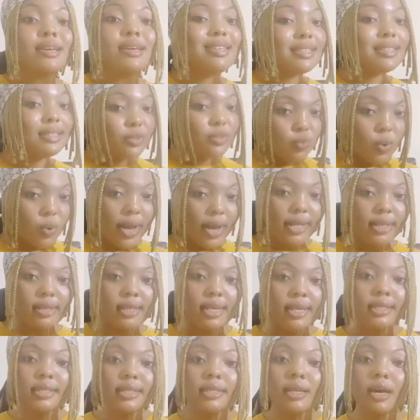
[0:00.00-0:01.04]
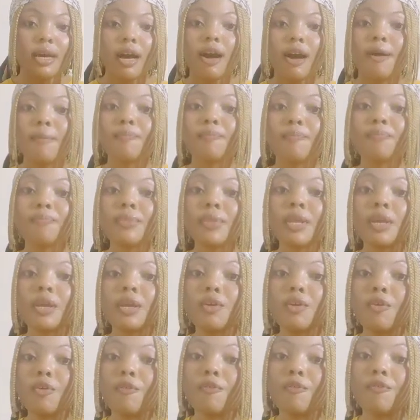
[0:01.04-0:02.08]
It's whitens
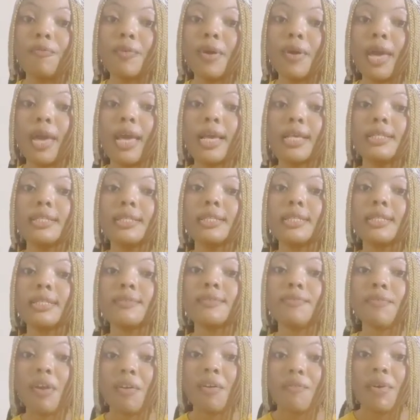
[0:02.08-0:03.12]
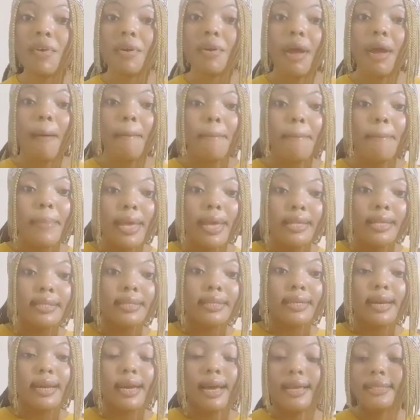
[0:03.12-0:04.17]
your face. It's very, very
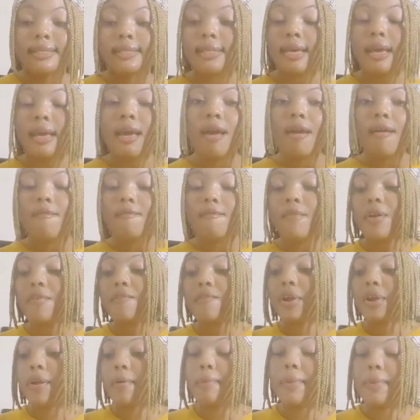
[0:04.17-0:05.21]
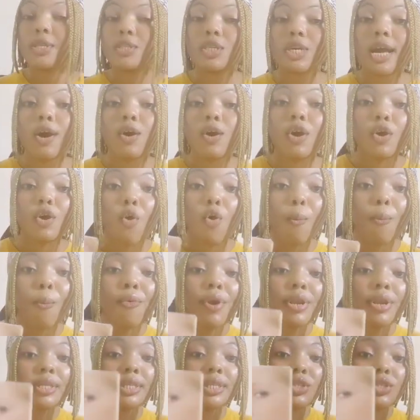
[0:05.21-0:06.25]
amazing, guys. Very, very amazing. You can
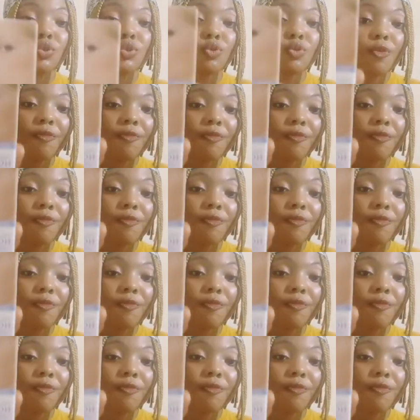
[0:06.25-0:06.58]
incorporate it to your